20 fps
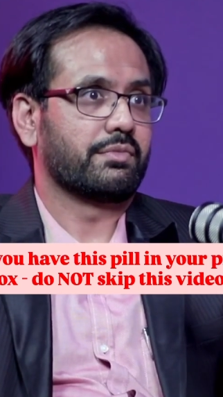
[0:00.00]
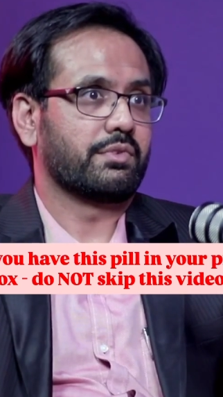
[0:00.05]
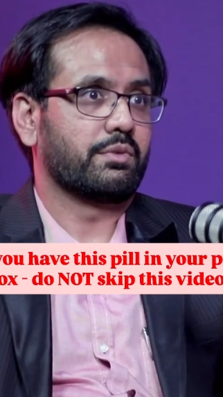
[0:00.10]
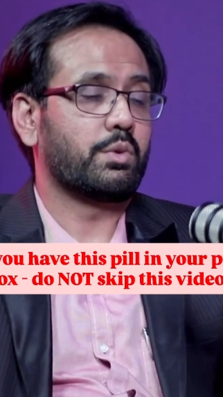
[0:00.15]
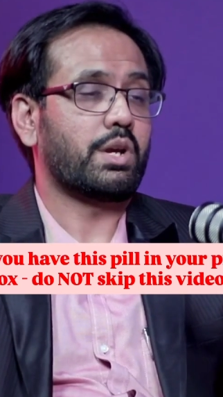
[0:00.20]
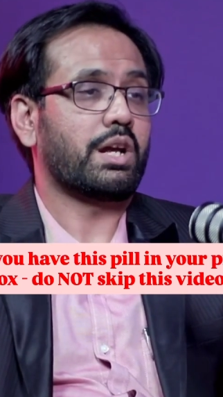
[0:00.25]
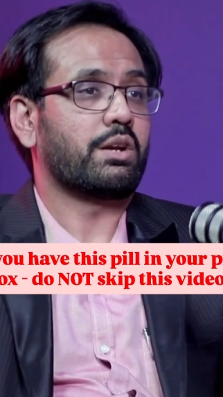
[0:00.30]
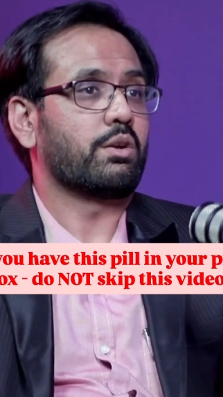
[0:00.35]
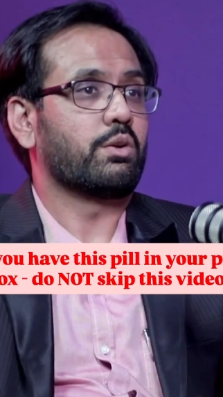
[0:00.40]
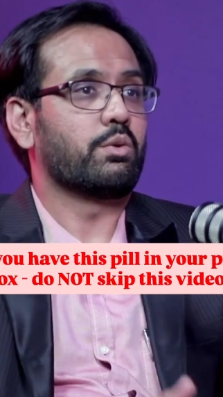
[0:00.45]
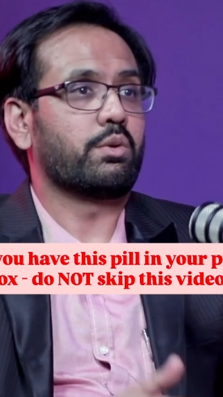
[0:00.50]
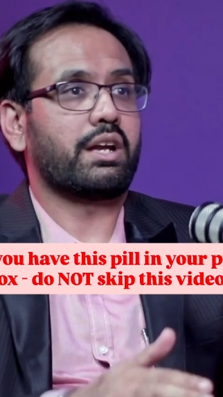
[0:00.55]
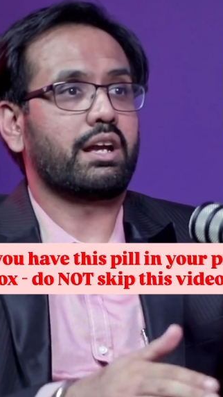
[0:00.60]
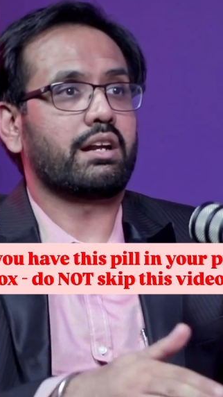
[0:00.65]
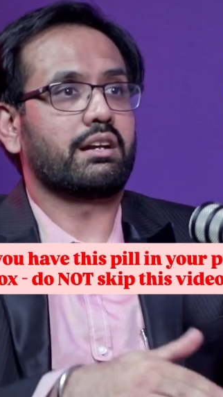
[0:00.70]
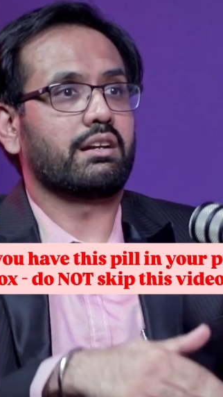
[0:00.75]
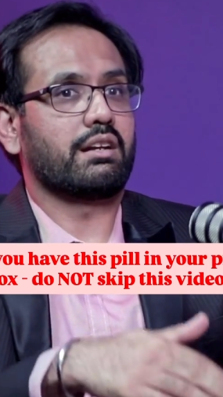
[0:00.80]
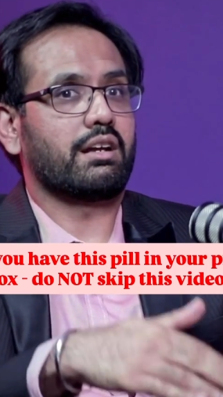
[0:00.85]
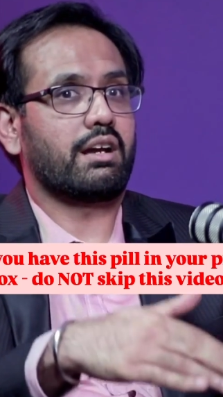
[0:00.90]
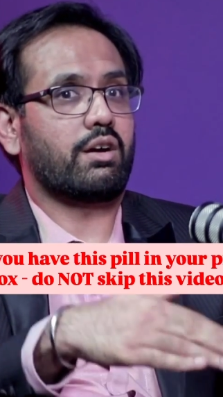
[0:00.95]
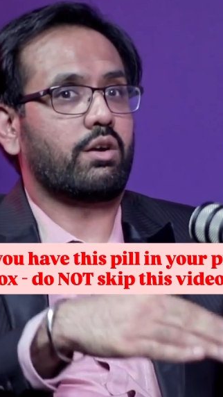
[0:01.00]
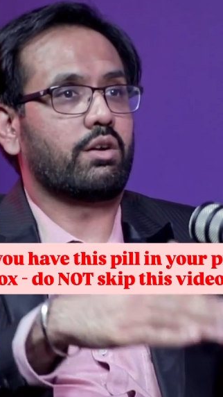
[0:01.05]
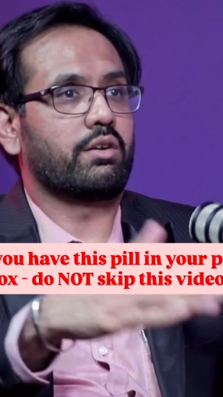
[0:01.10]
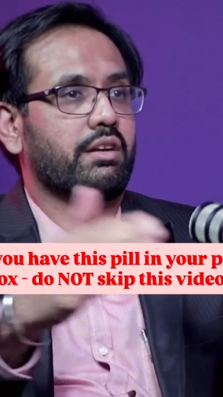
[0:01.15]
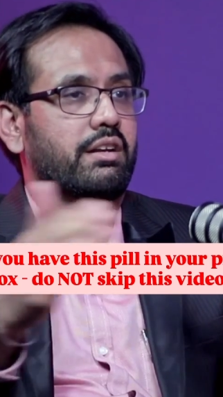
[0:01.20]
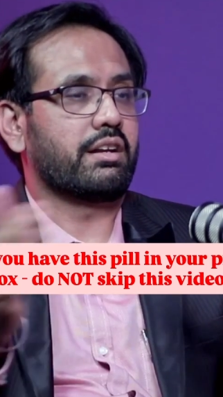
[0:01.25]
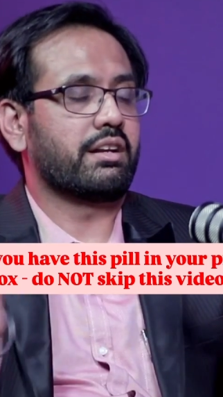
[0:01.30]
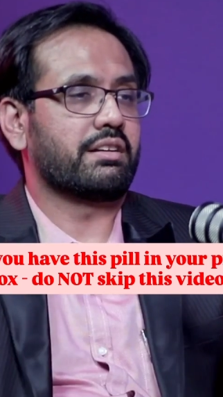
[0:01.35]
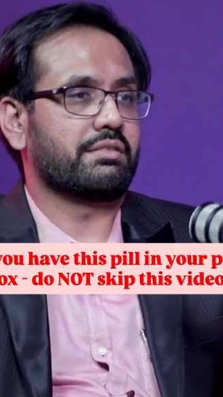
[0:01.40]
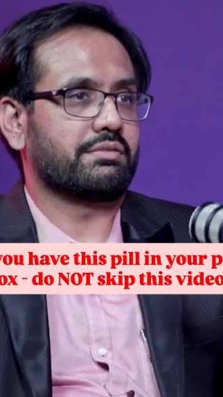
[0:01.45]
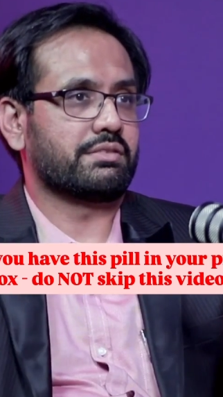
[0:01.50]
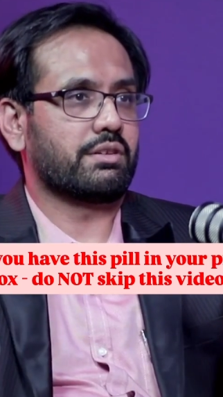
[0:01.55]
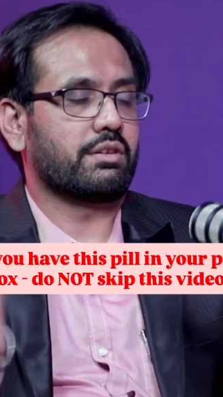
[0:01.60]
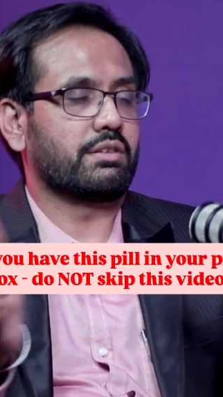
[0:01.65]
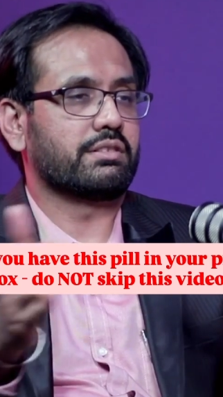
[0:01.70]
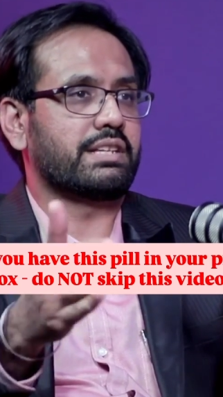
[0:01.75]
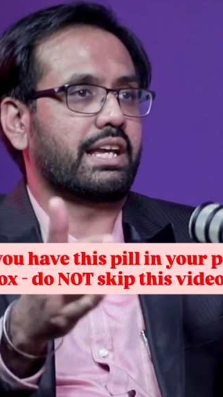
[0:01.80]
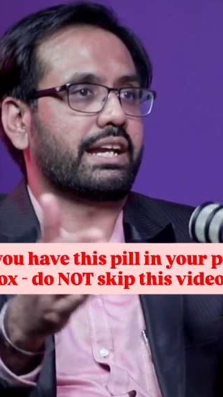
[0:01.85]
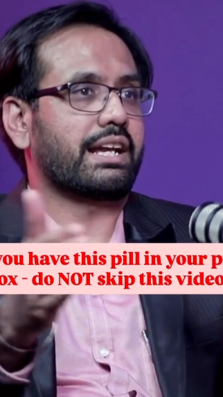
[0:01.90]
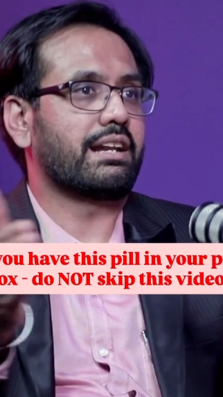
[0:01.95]
We had to look at alternatives
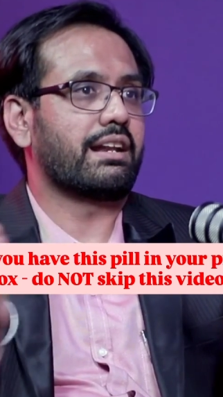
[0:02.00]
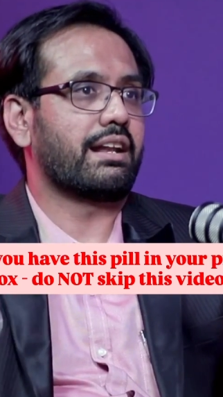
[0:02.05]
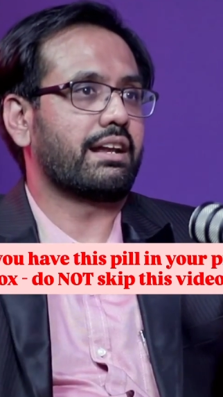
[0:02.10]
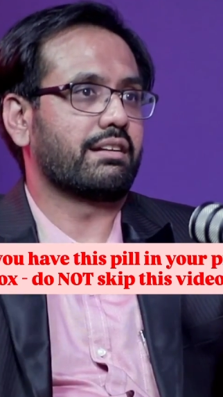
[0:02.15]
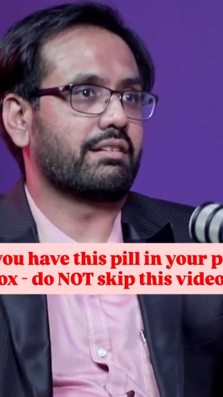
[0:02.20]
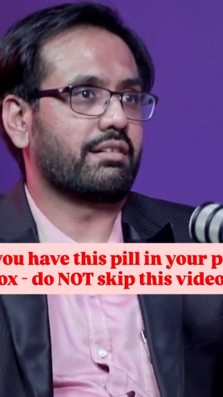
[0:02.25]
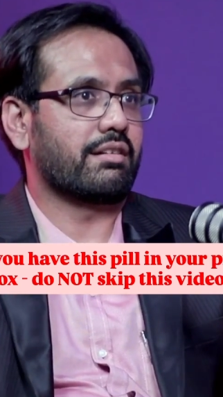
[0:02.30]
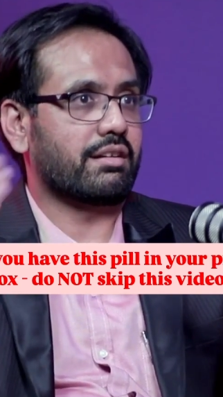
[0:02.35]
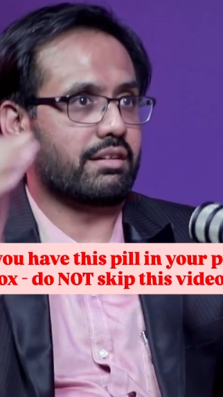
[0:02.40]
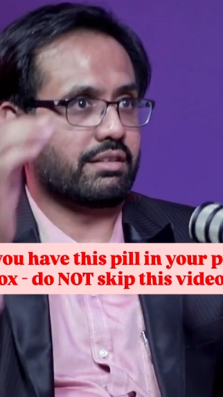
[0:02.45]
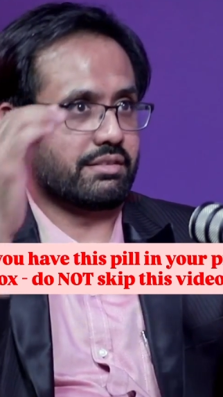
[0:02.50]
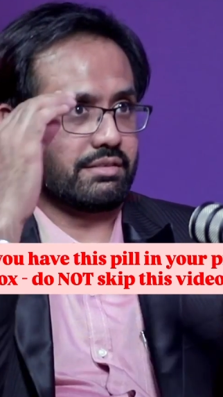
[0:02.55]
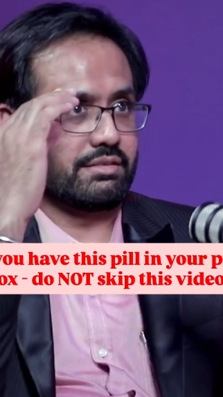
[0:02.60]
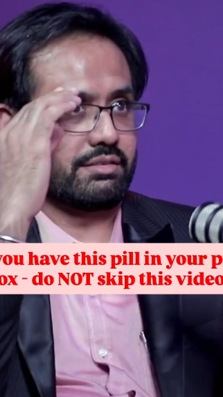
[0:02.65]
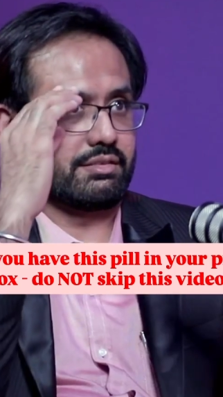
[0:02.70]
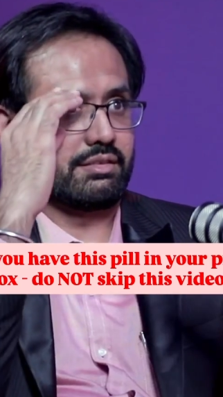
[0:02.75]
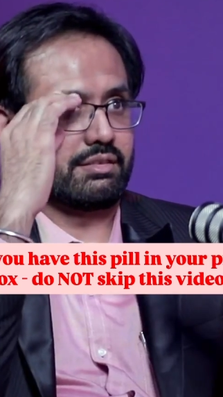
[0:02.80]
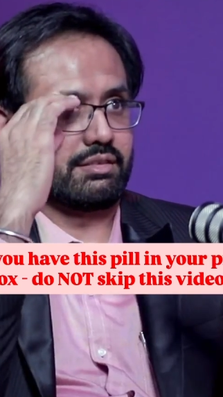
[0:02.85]
or second line drugs.